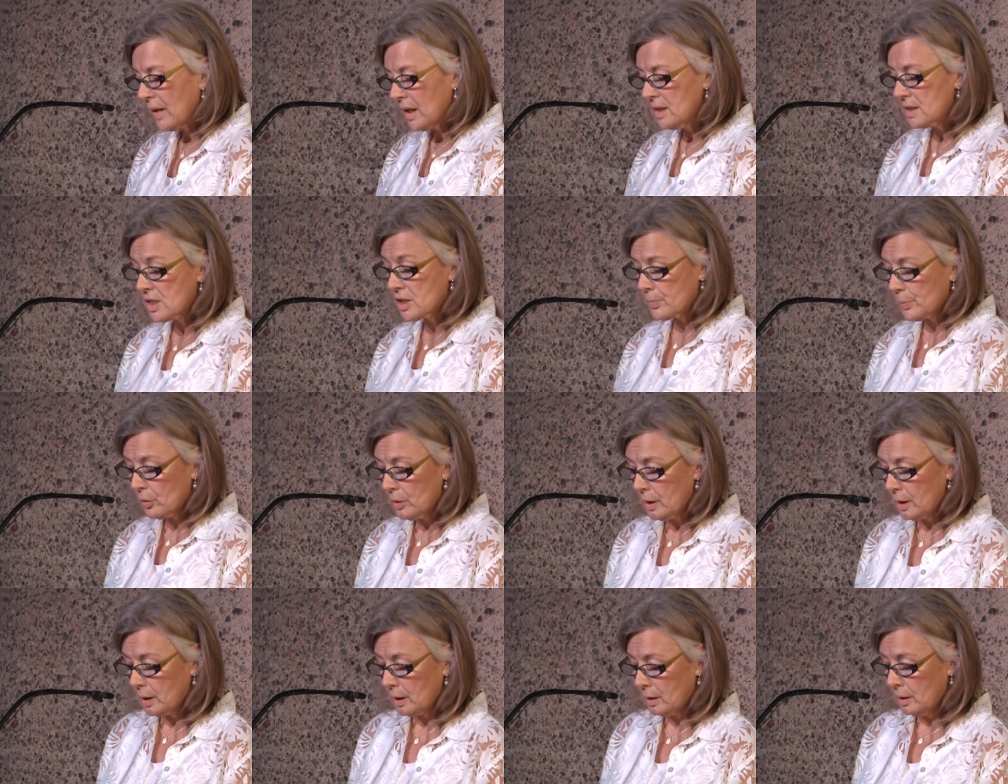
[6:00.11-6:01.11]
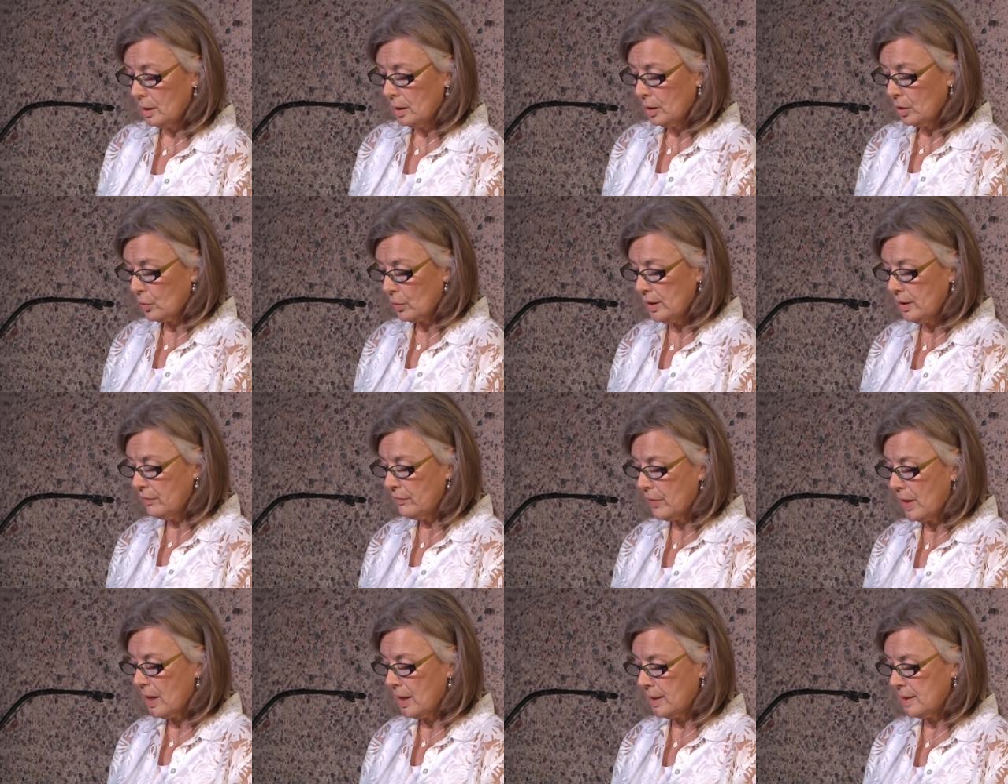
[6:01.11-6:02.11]
In spring, green
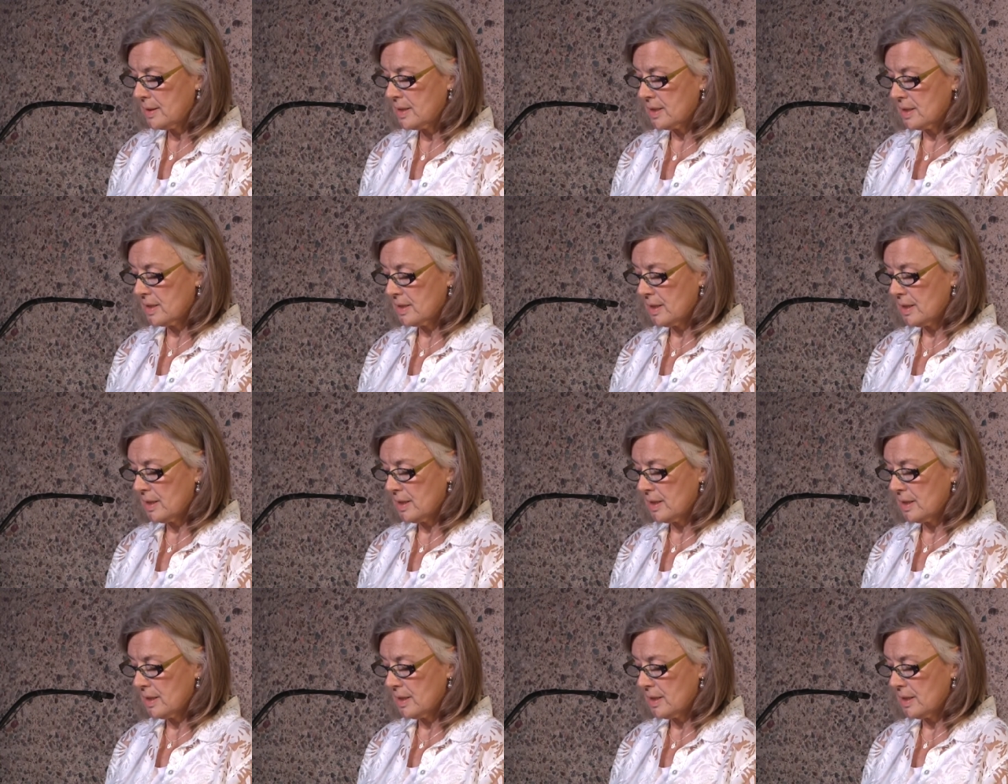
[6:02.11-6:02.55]
vines and